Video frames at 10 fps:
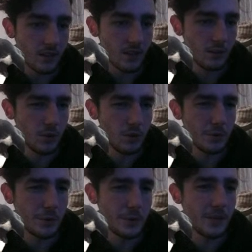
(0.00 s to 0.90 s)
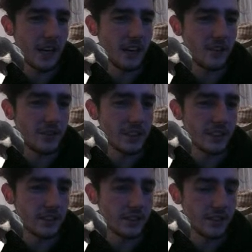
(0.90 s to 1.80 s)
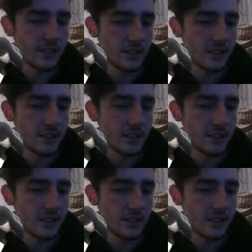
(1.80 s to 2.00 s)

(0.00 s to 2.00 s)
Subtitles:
What we would have is